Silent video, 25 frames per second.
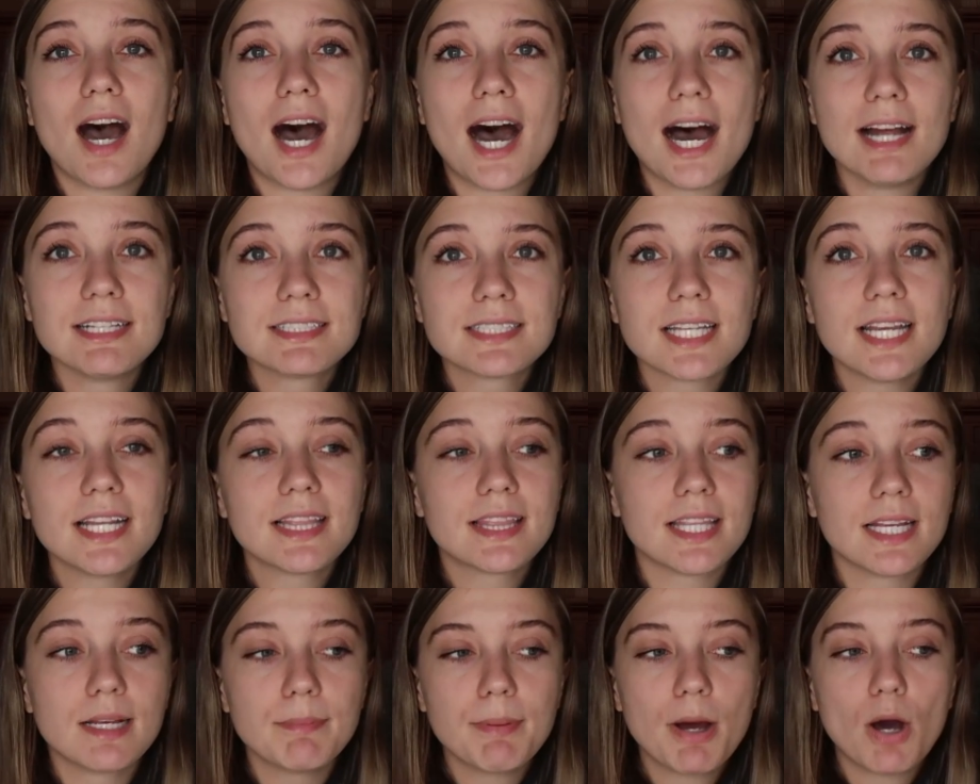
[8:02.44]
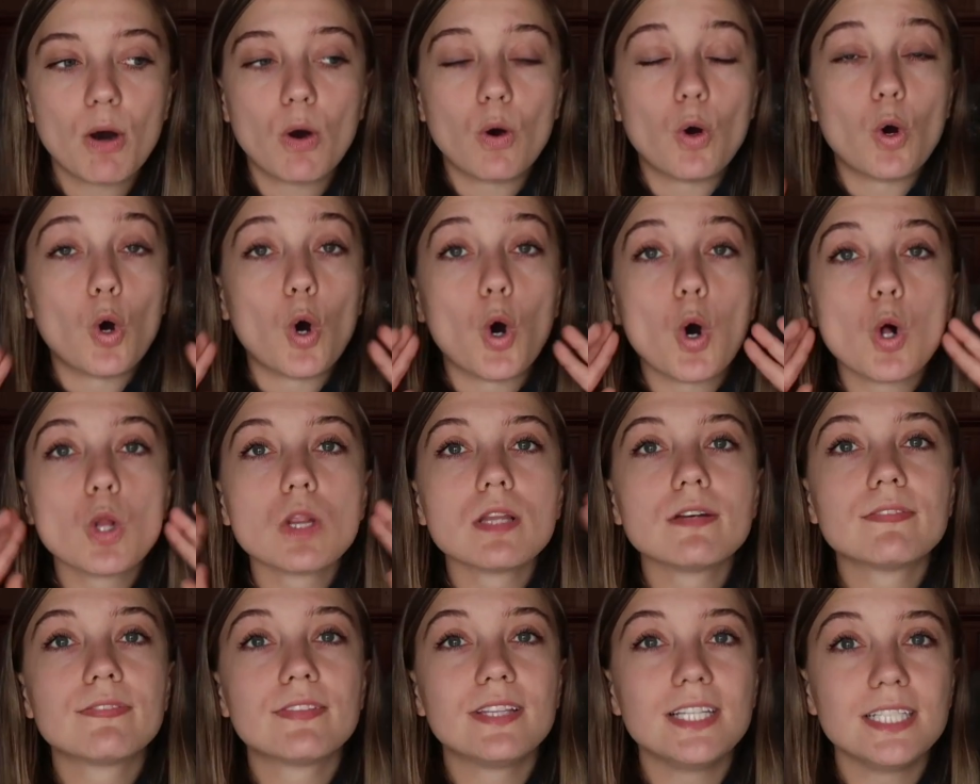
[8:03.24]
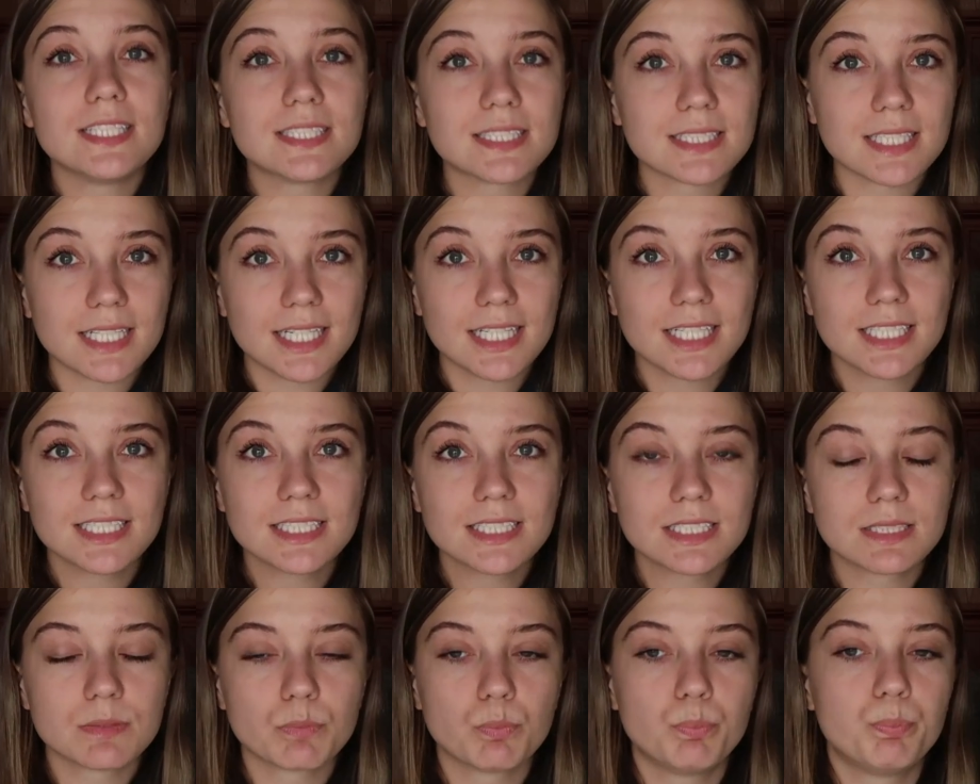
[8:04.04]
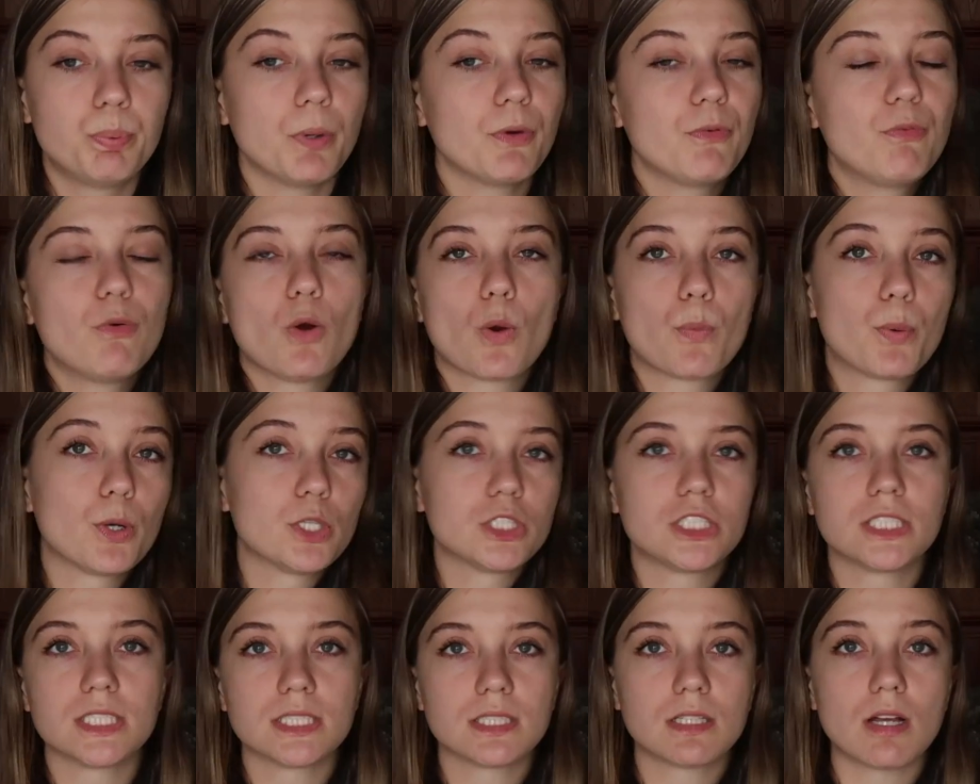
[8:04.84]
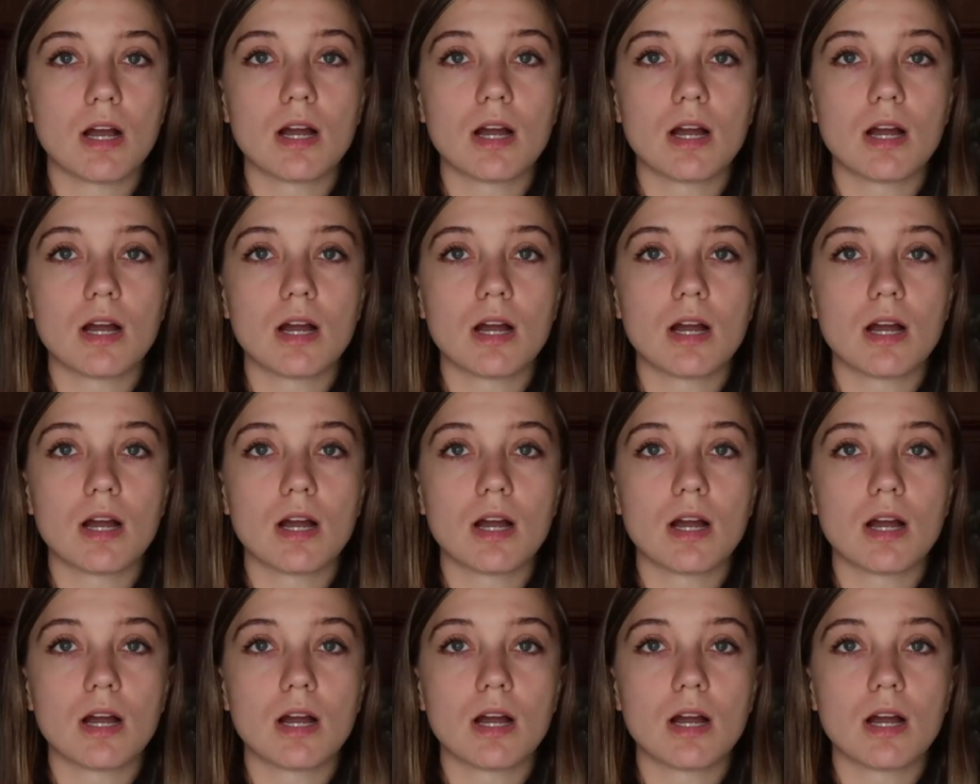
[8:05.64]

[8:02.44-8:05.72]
I say think about all of these things before purchasing the